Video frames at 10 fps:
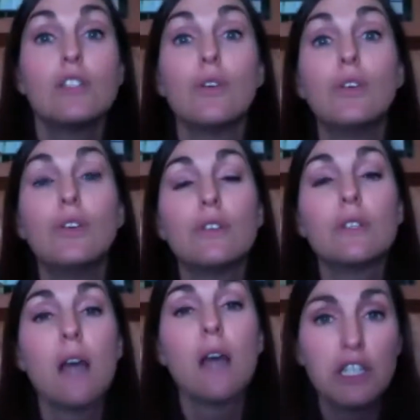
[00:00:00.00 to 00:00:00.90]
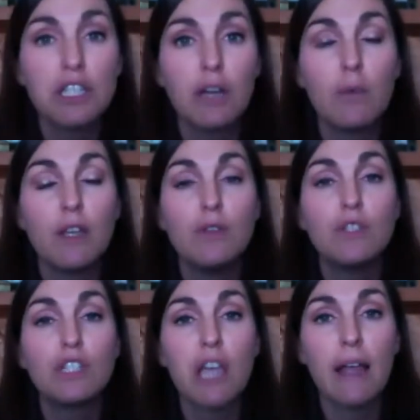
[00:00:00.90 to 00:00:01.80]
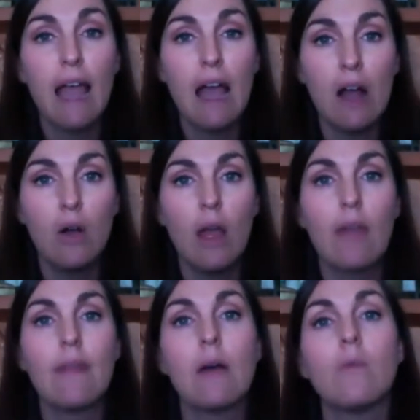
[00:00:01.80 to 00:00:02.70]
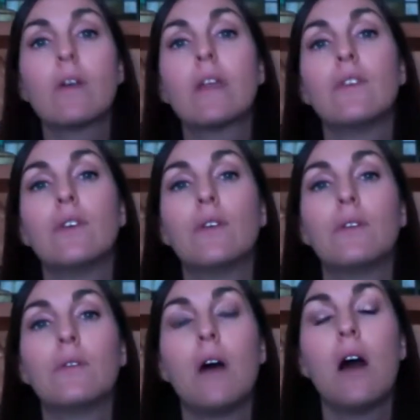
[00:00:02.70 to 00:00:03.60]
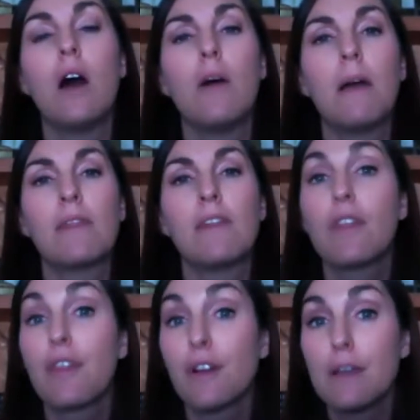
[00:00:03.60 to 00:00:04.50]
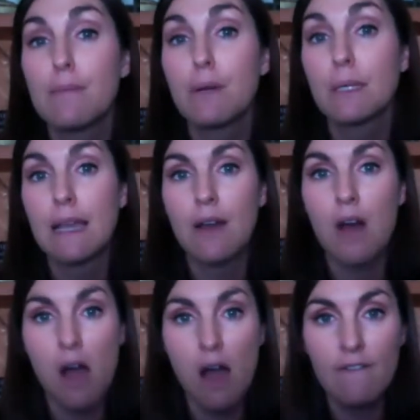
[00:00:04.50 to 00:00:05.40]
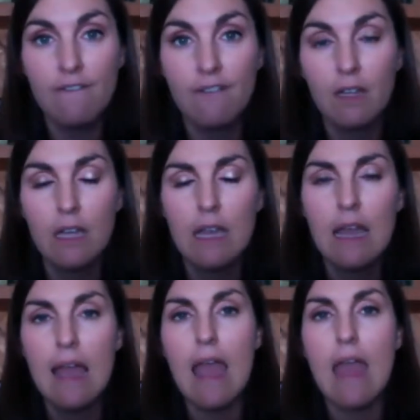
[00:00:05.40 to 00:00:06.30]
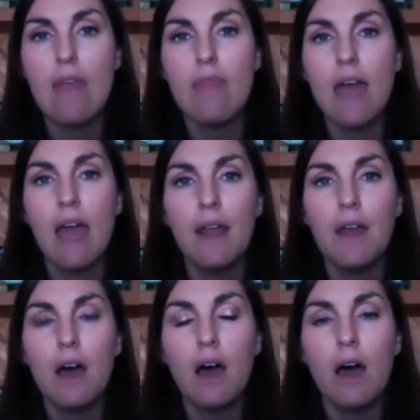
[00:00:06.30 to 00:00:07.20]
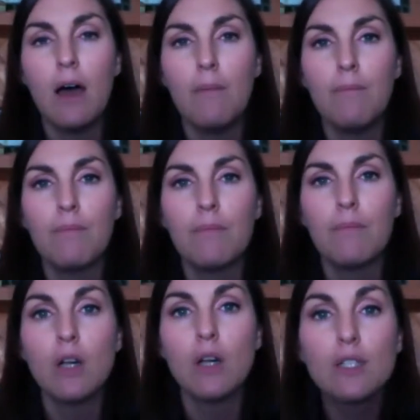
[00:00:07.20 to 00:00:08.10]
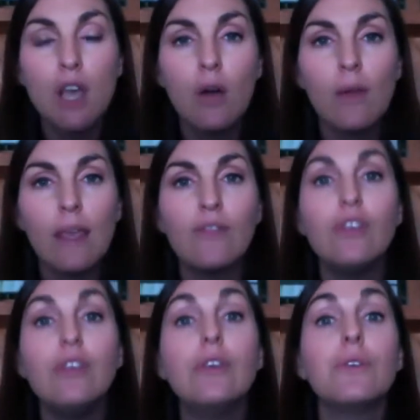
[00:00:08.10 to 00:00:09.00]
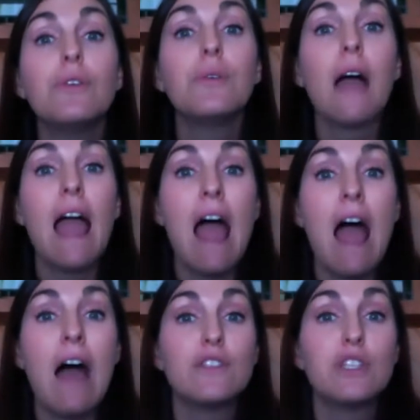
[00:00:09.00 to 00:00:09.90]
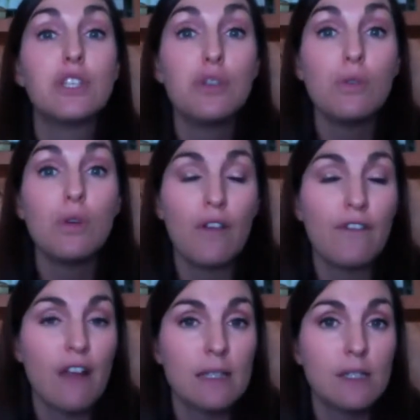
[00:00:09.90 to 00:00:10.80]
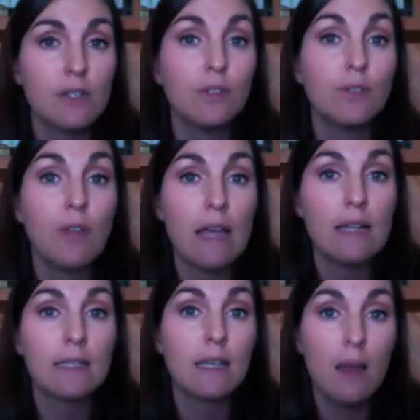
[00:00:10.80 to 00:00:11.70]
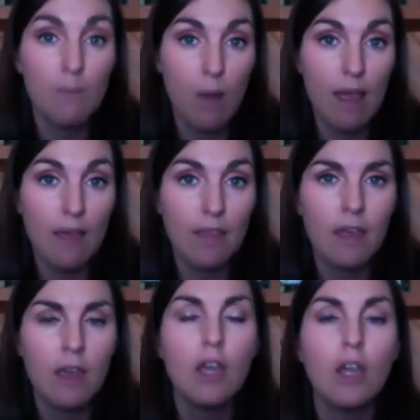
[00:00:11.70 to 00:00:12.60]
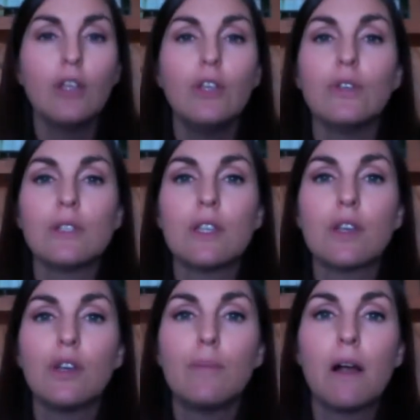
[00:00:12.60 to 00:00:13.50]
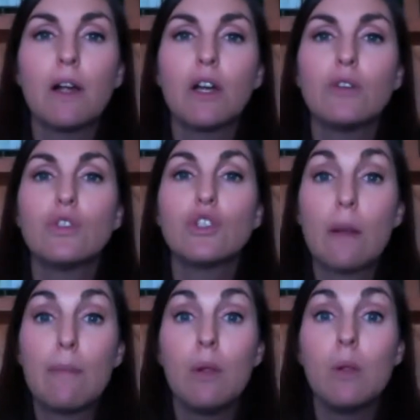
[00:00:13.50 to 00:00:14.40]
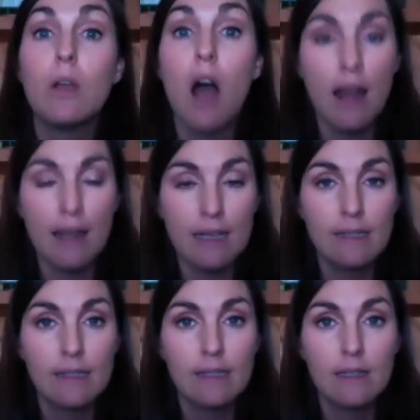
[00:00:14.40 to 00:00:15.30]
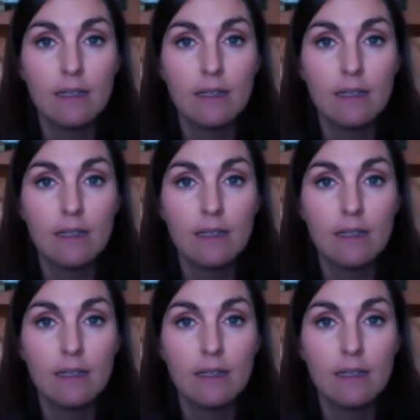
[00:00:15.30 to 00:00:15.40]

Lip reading: So use Asha when you check out, and that will give you, I think, 30% off. And then also, if you have two girlfriends who you'd like to come with, use the coupon code Triple Goddess,